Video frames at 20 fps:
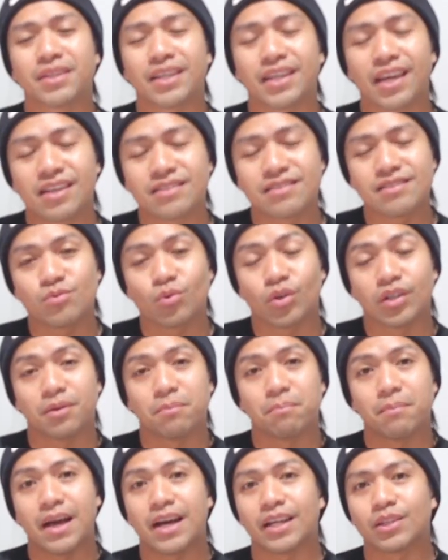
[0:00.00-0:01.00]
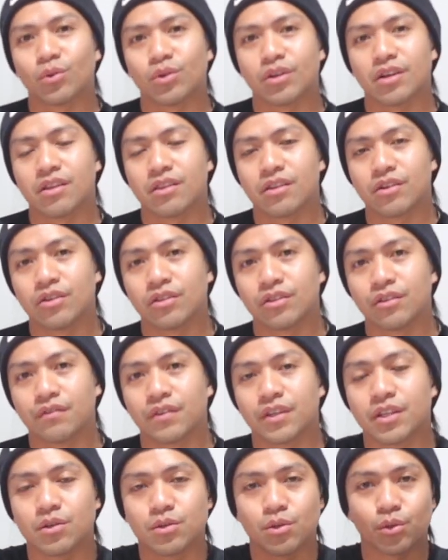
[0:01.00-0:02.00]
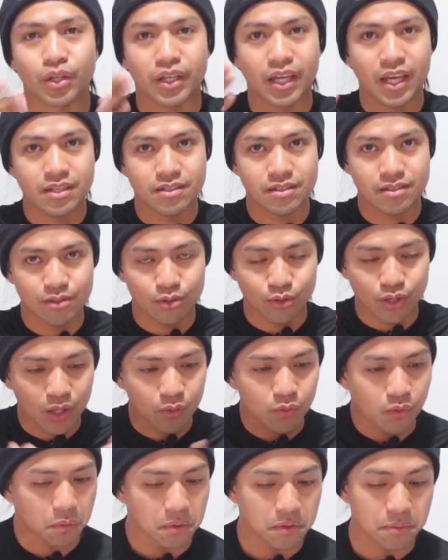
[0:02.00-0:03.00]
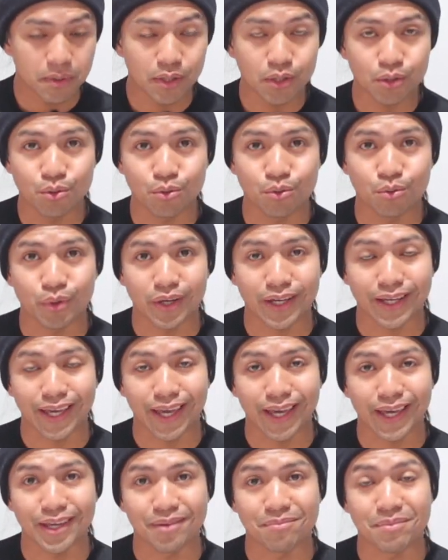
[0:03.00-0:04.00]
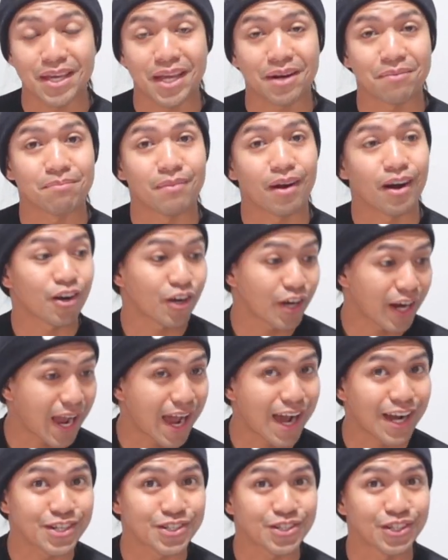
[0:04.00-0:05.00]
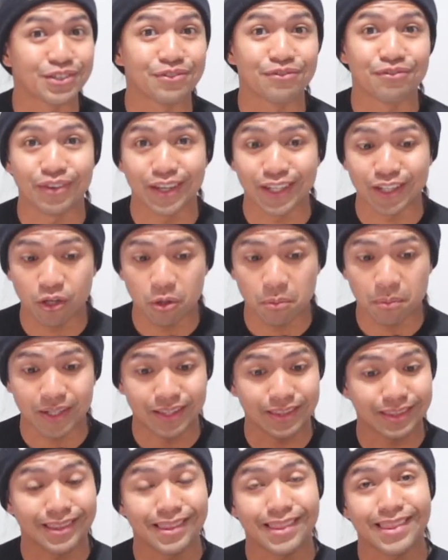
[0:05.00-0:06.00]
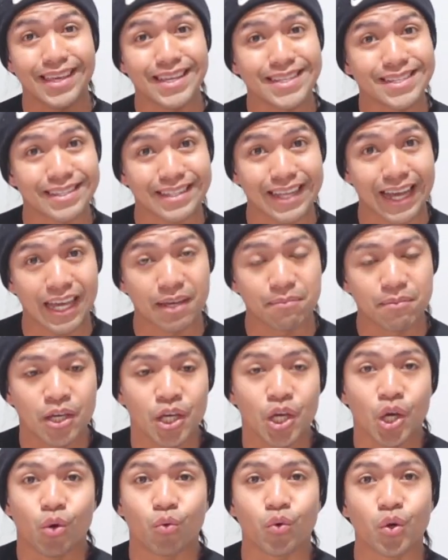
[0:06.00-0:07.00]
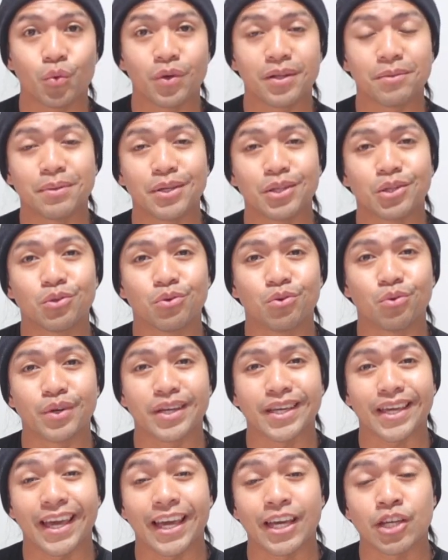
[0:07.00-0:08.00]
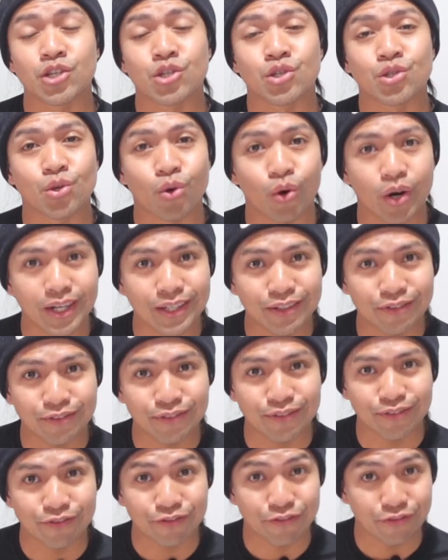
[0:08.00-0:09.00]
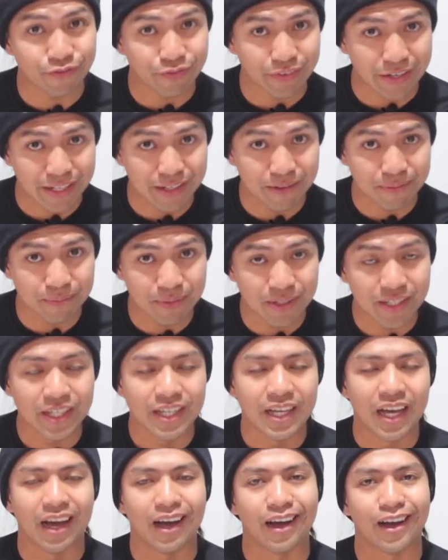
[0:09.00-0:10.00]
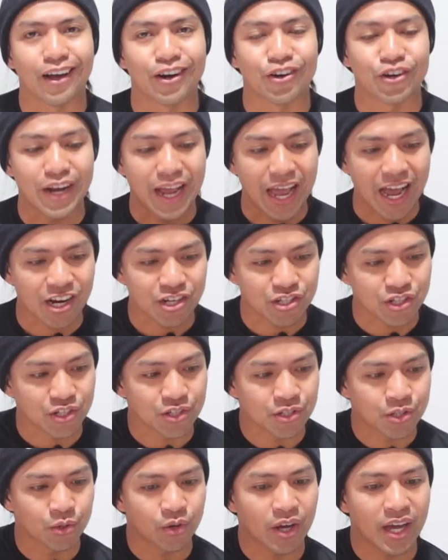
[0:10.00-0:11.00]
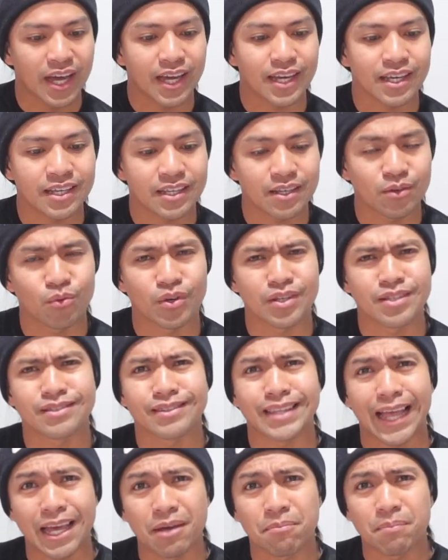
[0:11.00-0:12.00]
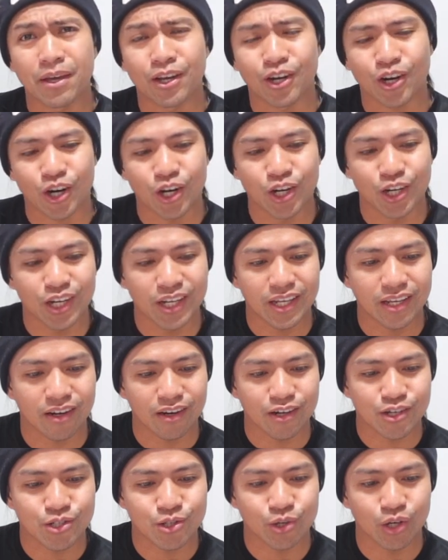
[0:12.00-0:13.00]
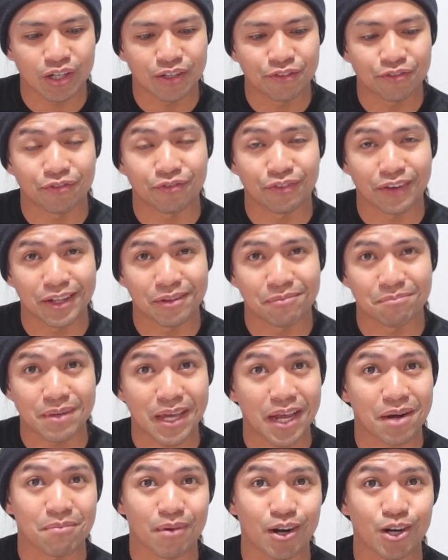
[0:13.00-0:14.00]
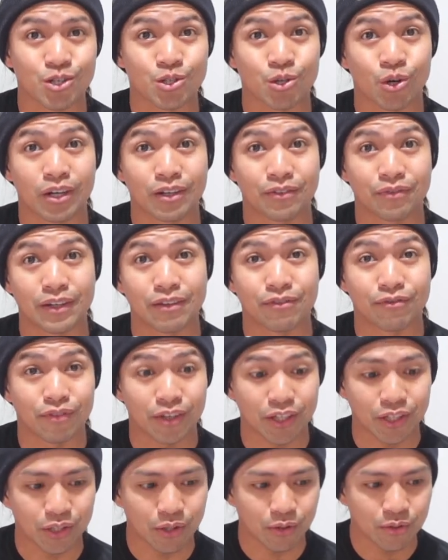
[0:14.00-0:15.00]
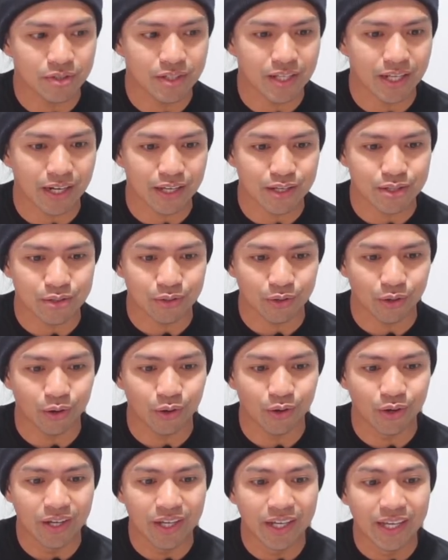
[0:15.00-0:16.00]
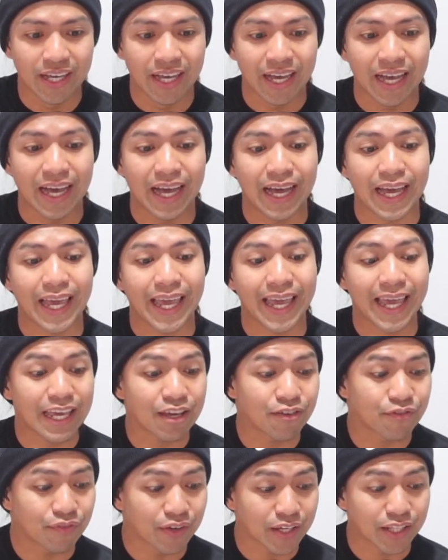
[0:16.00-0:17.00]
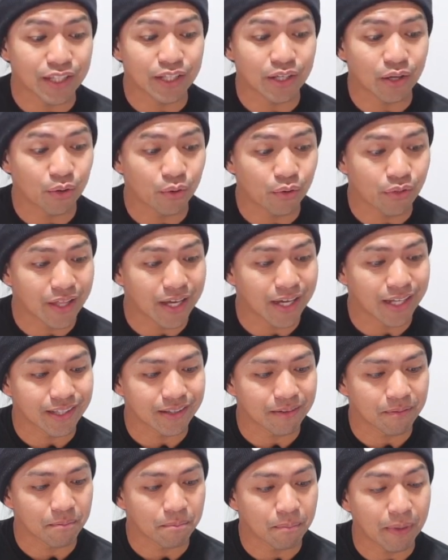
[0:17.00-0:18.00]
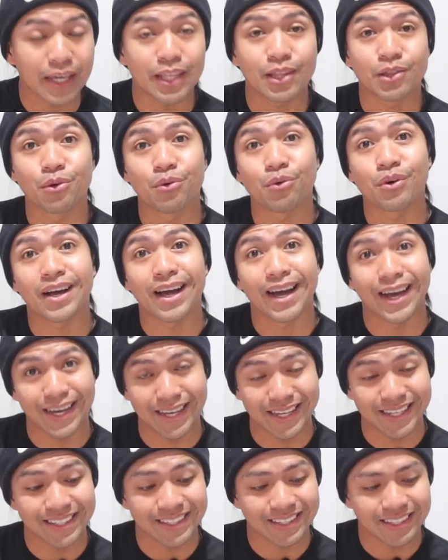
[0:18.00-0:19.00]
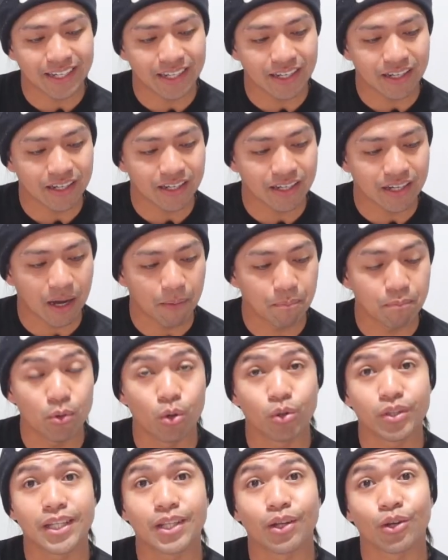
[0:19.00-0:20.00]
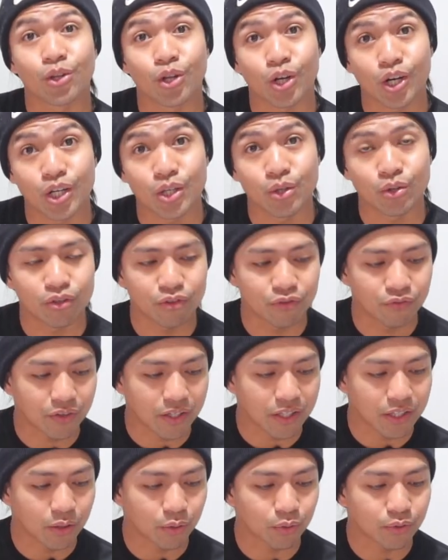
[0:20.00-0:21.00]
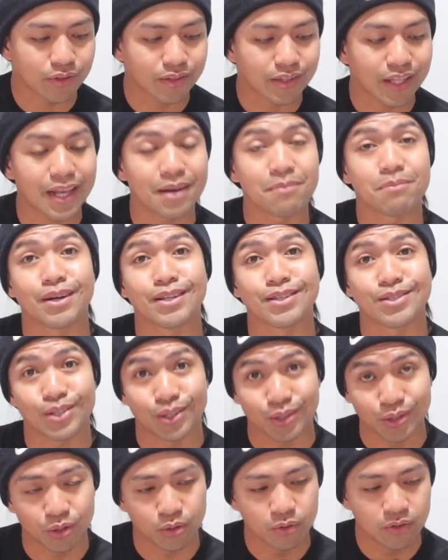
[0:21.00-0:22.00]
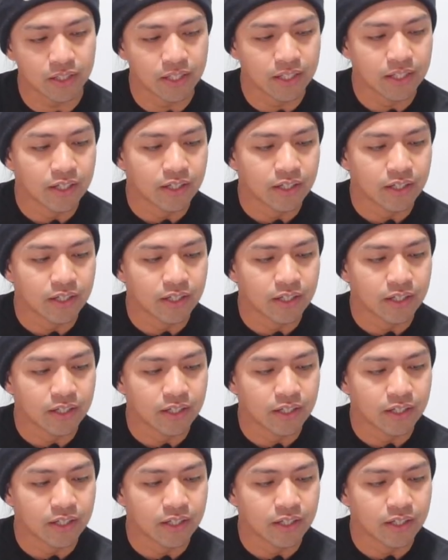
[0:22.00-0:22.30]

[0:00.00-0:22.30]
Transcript: Tha Nge Chin, welcome back to another YouTube video. So Tha Nge Chin, today we will be doing a Myanmar reaction video, but this time we will be doing a short film reaction. So I was typing earlier short film Myanmar short film videos, then I saw a video that Tha Nge Chin uploaded on her YouTube video 10 months ago.